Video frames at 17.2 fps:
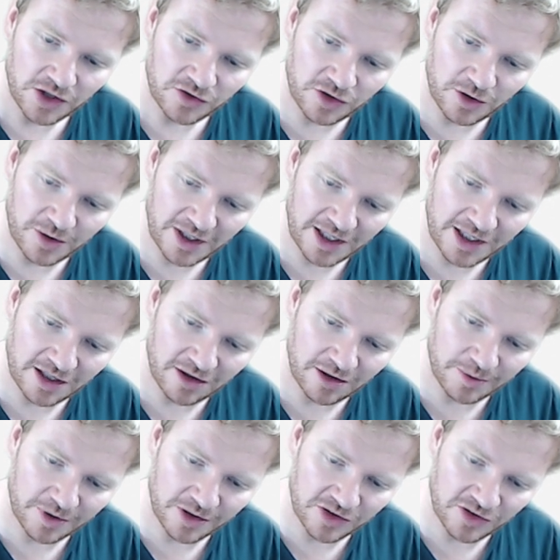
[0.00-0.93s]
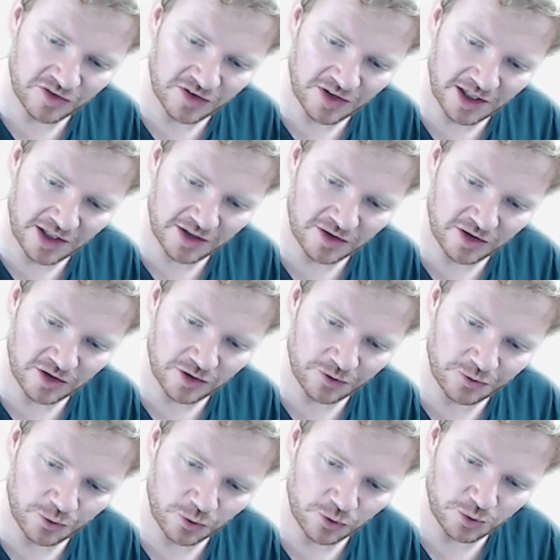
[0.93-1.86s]
So here I'm going to say that
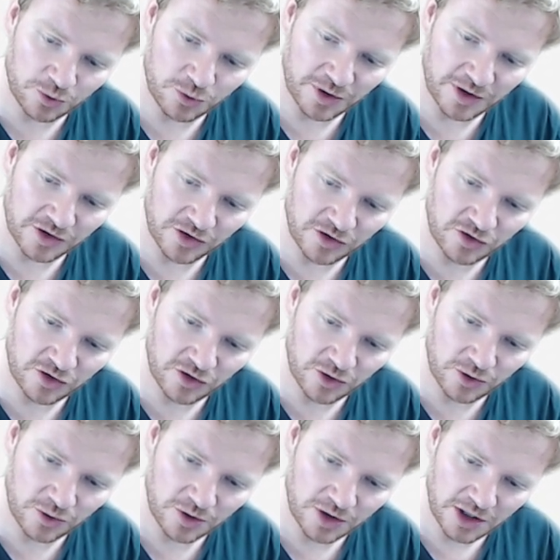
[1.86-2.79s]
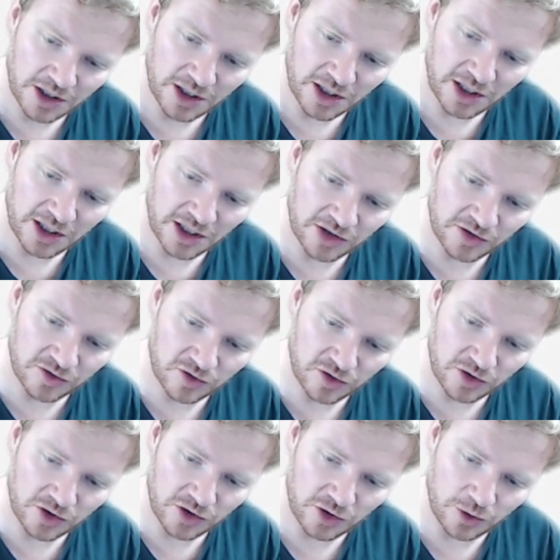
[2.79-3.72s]
the force between the two
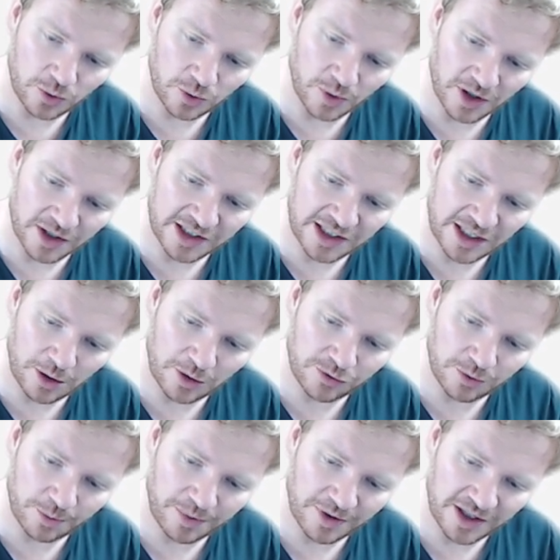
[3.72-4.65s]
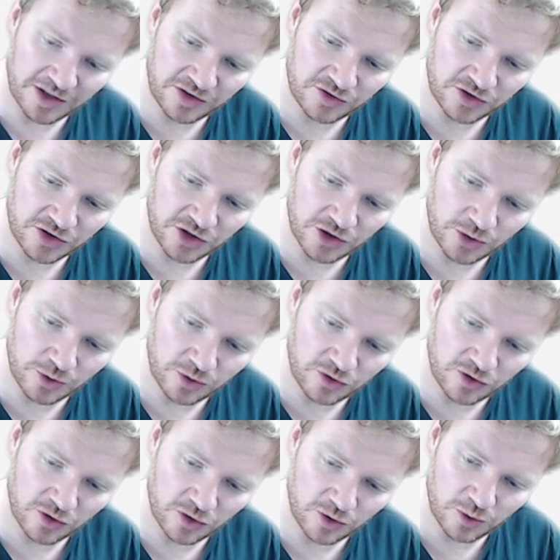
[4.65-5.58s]
is Q1 and now I've replaced
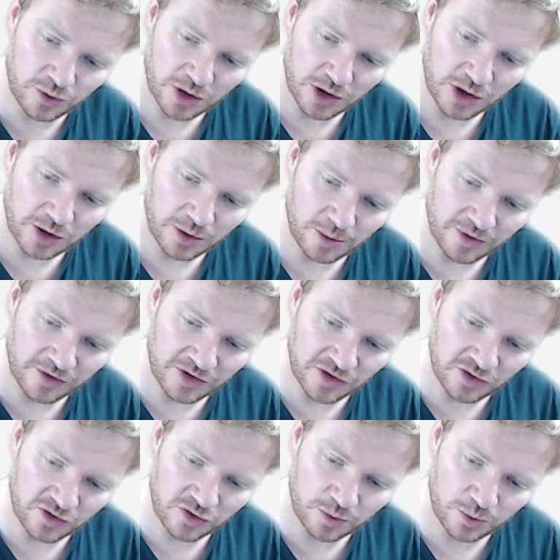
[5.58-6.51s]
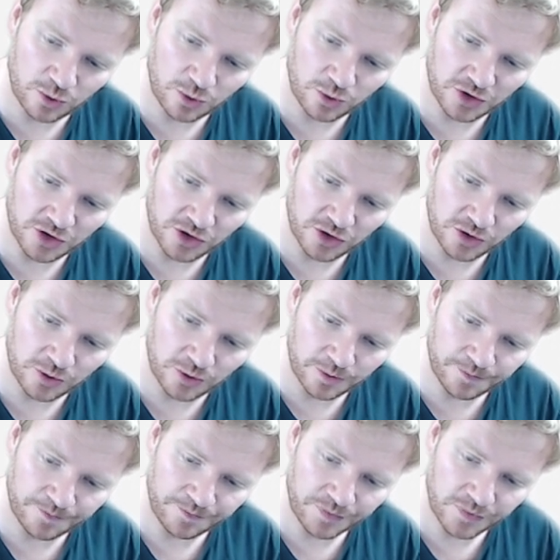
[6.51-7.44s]
Q2 with this small q
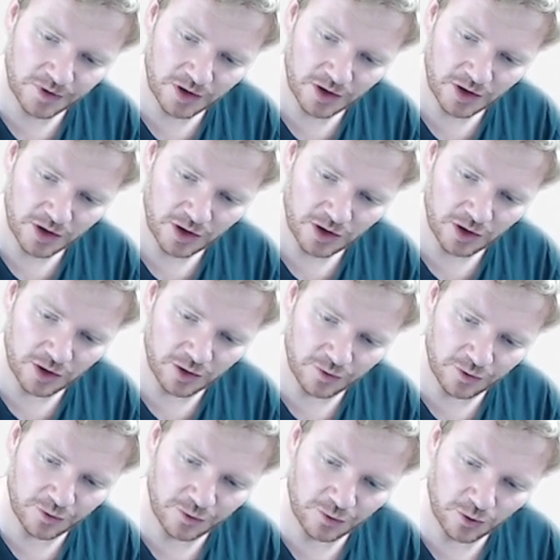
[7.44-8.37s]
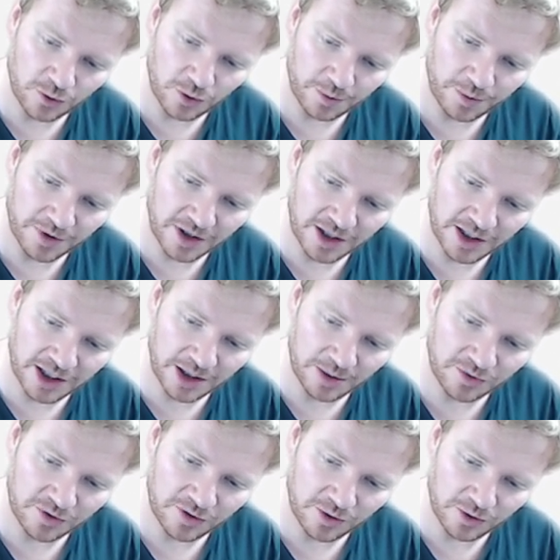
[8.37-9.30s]
over 4 pi
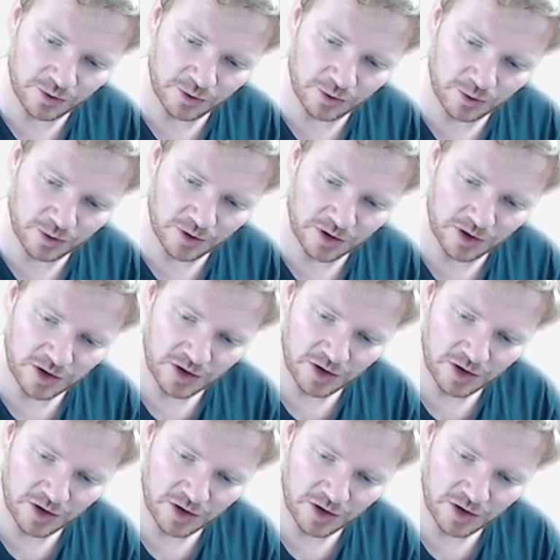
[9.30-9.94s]
epsilon naught